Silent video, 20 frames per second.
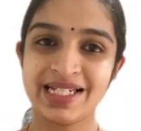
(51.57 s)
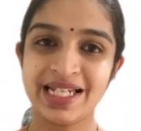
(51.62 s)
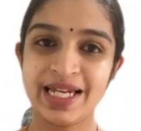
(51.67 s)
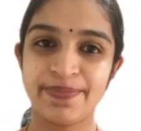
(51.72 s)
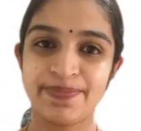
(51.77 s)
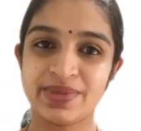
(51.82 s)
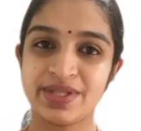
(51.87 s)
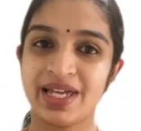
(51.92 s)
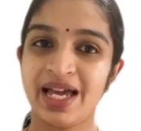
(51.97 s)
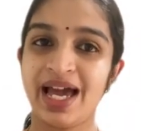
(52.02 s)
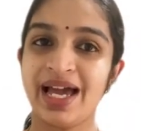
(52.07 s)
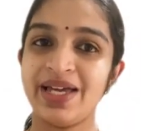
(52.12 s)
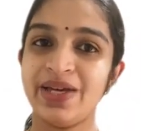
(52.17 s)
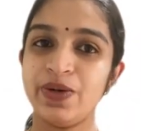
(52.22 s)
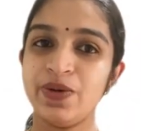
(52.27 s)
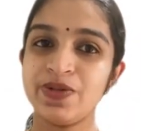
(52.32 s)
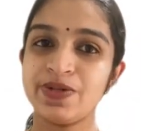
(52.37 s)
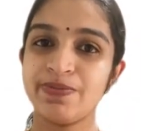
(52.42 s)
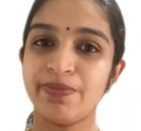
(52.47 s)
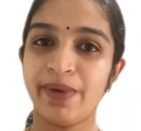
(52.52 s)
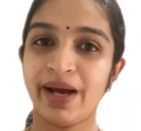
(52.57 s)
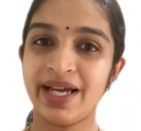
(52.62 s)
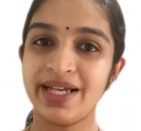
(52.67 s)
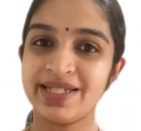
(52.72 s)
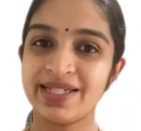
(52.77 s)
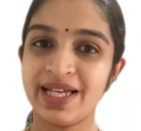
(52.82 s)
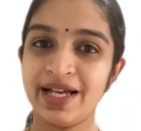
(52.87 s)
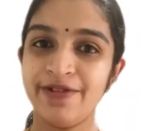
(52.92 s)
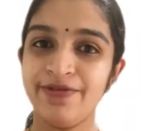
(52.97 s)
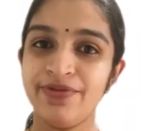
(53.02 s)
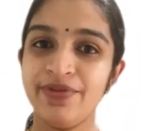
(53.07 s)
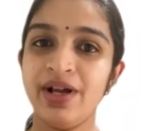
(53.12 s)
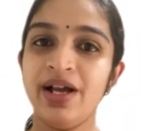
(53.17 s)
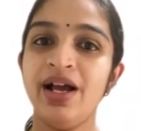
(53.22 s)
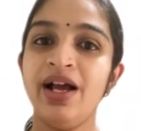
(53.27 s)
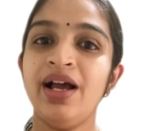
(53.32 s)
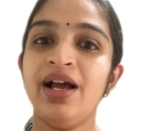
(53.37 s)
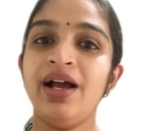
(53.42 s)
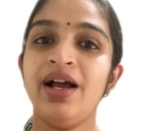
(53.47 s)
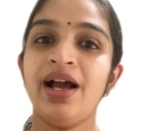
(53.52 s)
tips I use myself.
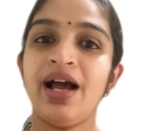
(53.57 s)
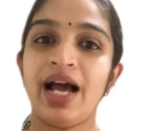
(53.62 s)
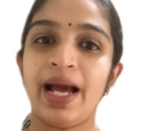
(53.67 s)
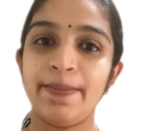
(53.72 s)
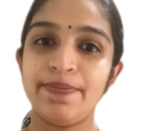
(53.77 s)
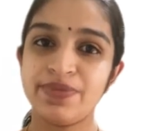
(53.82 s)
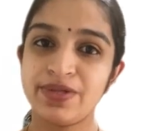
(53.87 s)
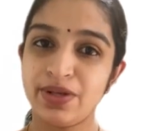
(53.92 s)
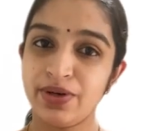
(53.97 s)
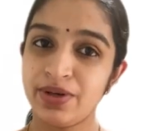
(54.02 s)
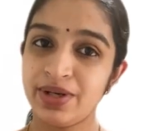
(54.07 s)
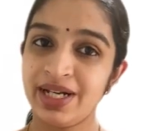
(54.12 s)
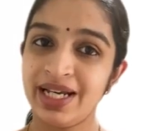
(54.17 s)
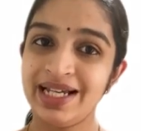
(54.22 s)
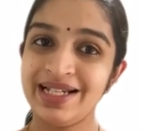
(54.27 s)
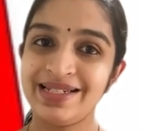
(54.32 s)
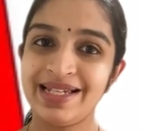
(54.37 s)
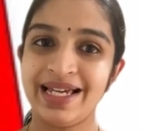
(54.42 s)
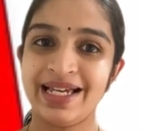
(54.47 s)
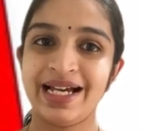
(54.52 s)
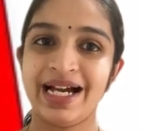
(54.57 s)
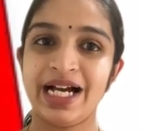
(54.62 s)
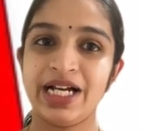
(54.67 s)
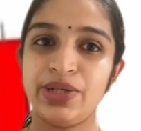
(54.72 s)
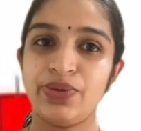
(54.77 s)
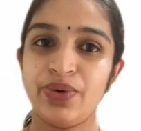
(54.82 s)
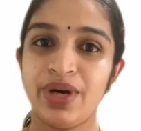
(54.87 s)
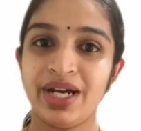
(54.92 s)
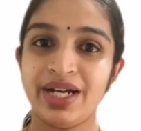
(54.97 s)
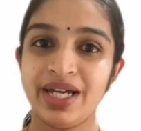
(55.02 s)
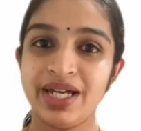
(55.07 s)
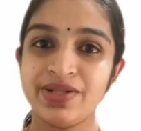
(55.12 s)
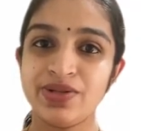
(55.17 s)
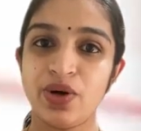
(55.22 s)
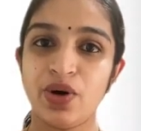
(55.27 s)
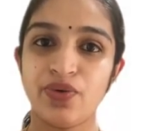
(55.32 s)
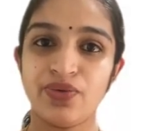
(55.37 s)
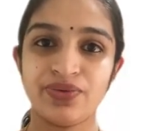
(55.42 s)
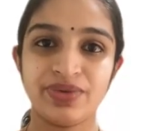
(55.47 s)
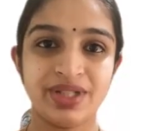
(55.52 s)
Absolutely take advantage
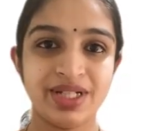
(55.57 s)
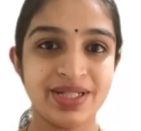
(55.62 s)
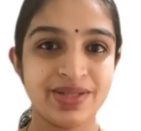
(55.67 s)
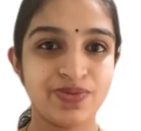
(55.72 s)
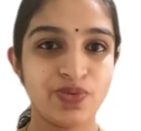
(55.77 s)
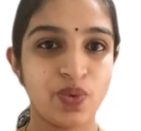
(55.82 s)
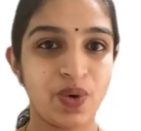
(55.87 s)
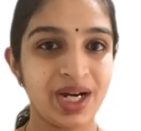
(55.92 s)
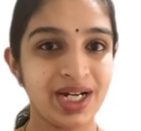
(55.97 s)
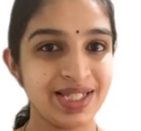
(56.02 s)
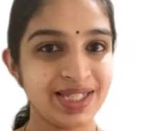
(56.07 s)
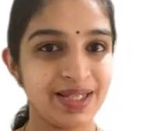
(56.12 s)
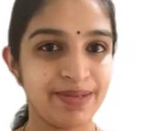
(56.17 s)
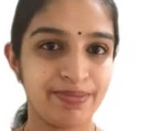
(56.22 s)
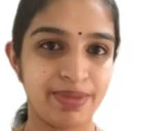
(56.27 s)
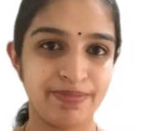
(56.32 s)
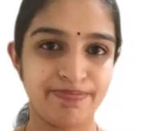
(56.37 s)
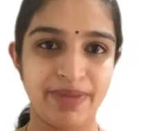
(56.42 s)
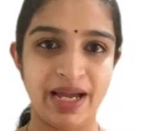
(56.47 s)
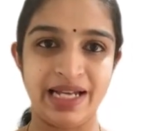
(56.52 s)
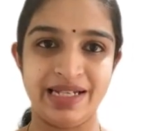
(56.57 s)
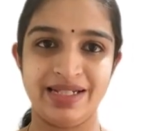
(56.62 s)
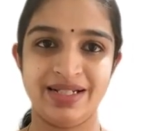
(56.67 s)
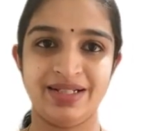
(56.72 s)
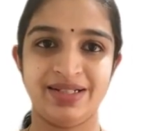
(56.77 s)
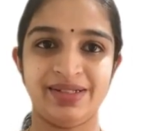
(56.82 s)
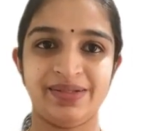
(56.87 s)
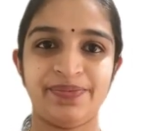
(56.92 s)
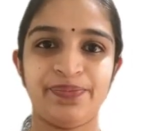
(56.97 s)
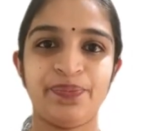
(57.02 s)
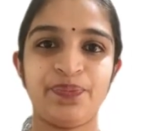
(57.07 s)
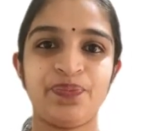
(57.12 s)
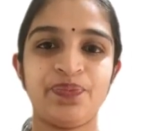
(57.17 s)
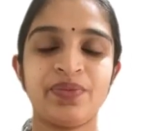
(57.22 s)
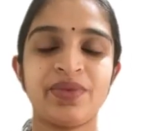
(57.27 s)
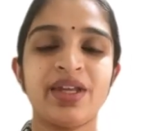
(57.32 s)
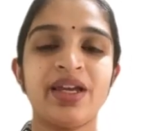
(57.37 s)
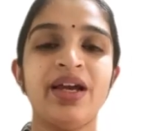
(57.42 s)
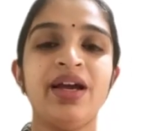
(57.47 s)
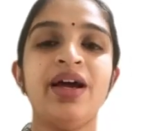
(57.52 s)
of this one simple pattern.
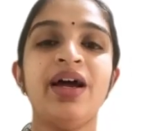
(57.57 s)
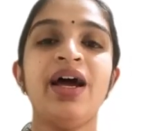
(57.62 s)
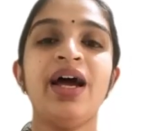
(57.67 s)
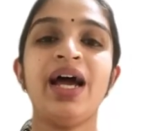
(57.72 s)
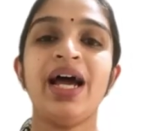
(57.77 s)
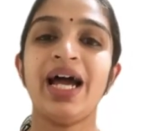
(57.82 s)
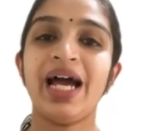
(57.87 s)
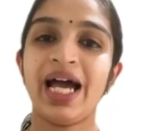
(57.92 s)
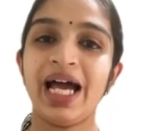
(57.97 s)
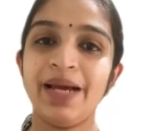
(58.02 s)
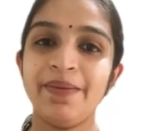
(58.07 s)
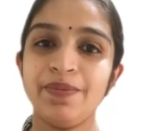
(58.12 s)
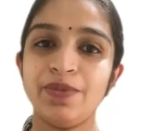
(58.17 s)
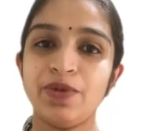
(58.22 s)
I am